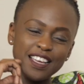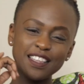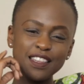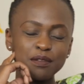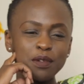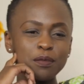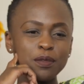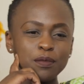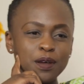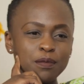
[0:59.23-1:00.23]
And
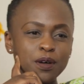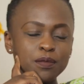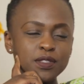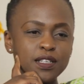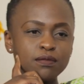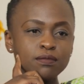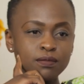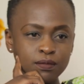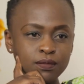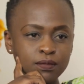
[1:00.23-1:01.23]
then my mom's like,
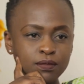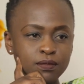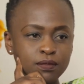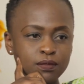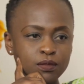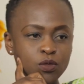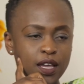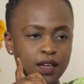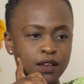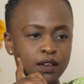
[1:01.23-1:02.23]

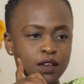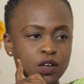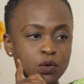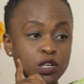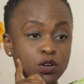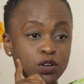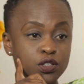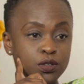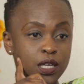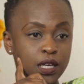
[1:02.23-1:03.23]
okay, we'll call
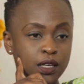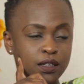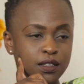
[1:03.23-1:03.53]
you, okay?